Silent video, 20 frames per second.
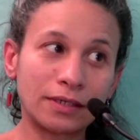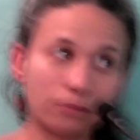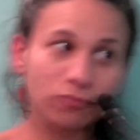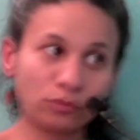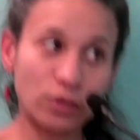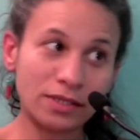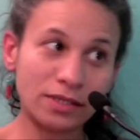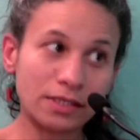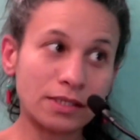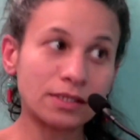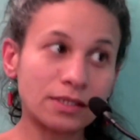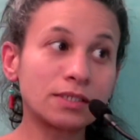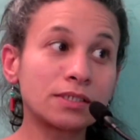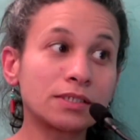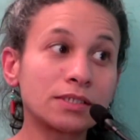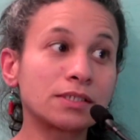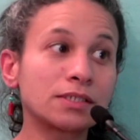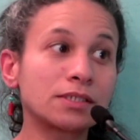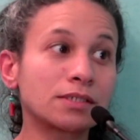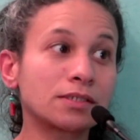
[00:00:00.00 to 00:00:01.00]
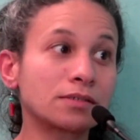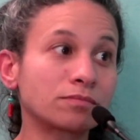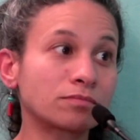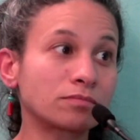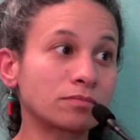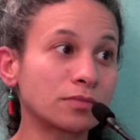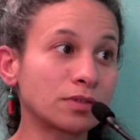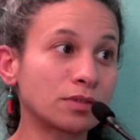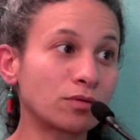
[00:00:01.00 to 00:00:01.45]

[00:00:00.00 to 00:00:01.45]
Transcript: within the system. Yeah.